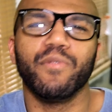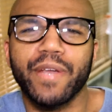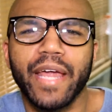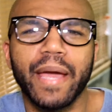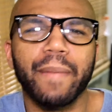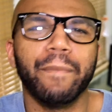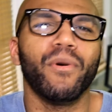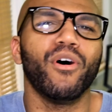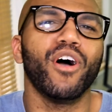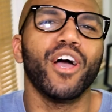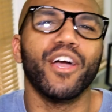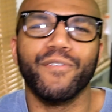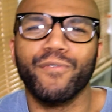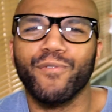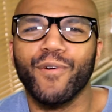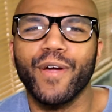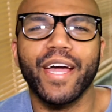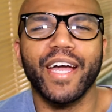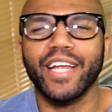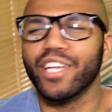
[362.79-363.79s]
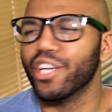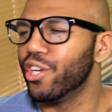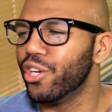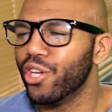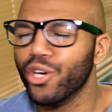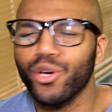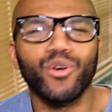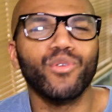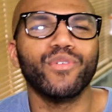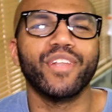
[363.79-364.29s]
with their boyfriend, the
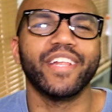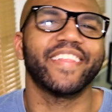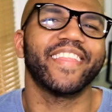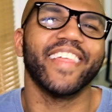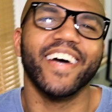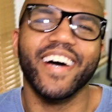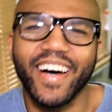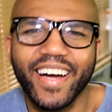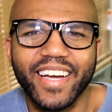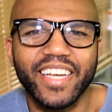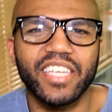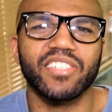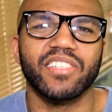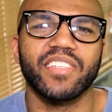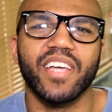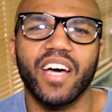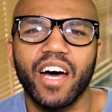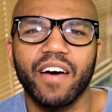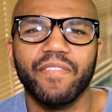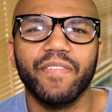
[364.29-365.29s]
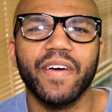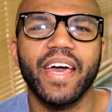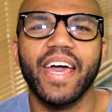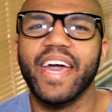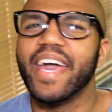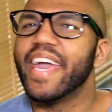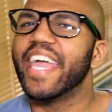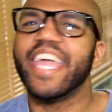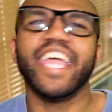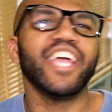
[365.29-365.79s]
dude, the thug and stuff.
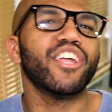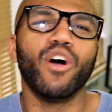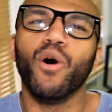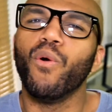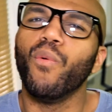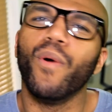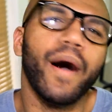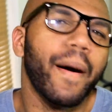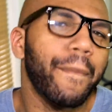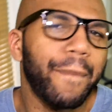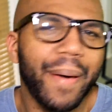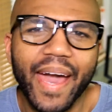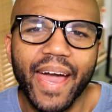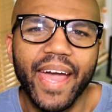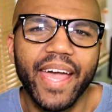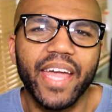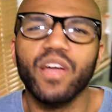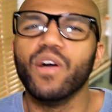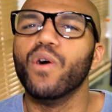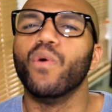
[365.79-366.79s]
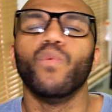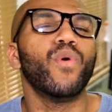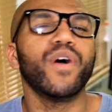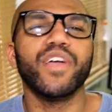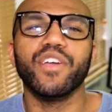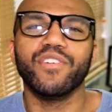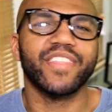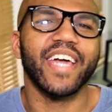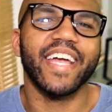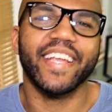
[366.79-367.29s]
He don't want to pay. Where
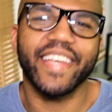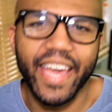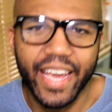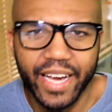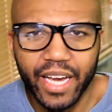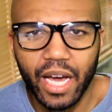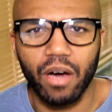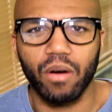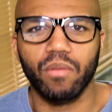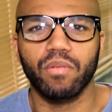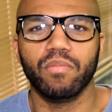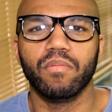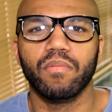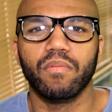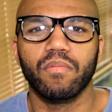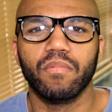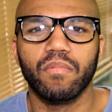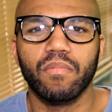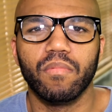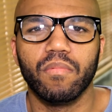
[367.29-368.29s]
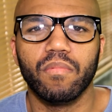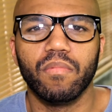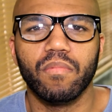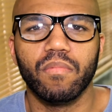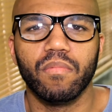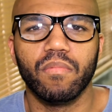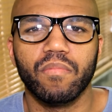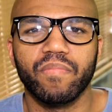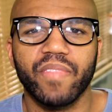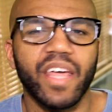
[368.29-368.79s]
do you think they go?
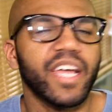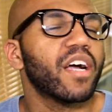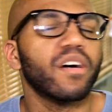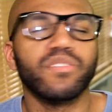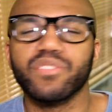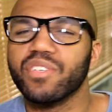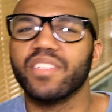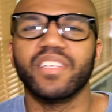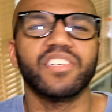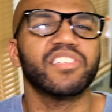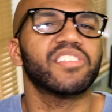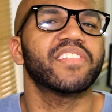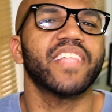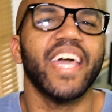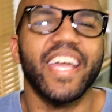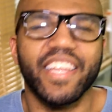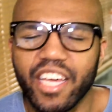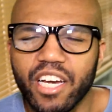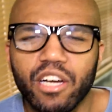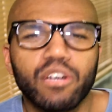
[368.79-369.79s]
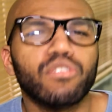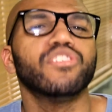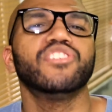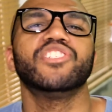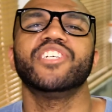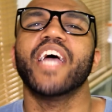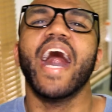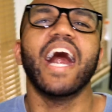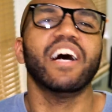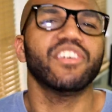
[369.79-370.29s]
They go to the state. They go to
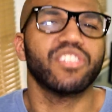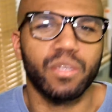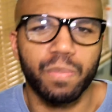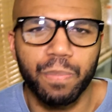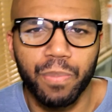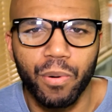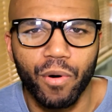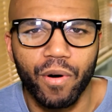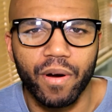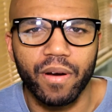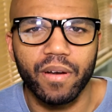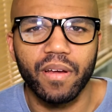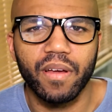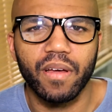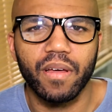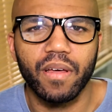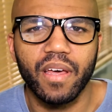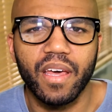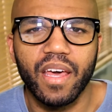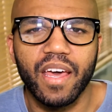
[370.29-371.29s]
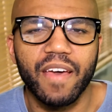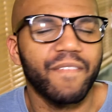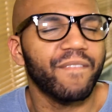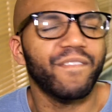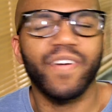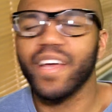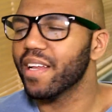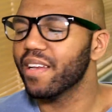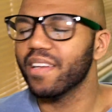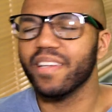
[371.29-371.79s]
child support.
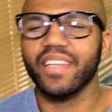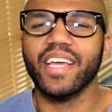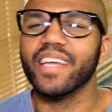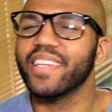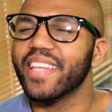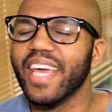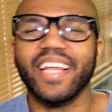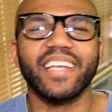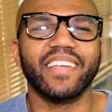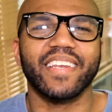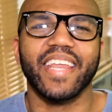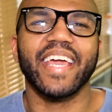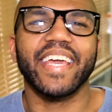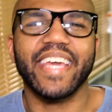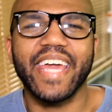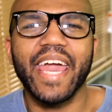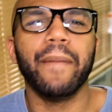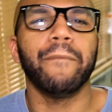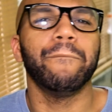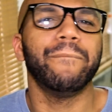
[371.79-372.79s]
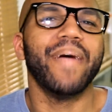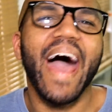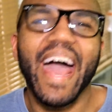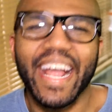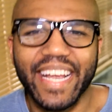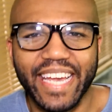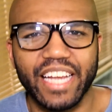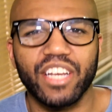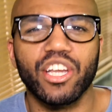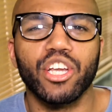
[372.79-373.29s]
They get
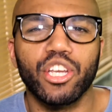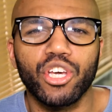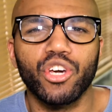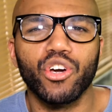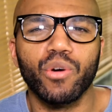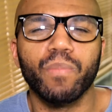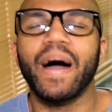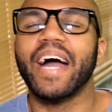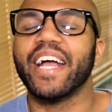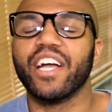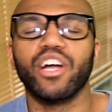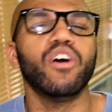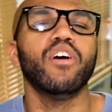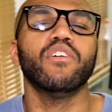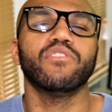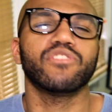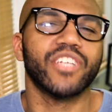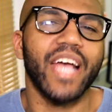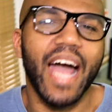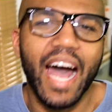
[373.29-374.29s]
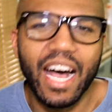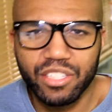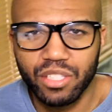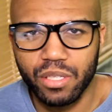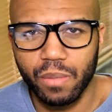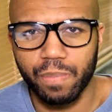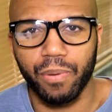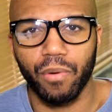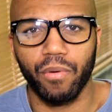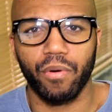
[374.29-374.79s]
back at the dude by going child
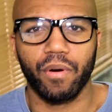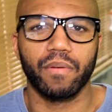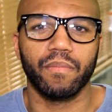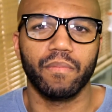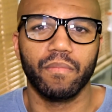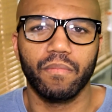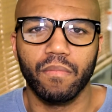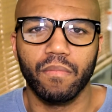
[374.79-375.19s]
support,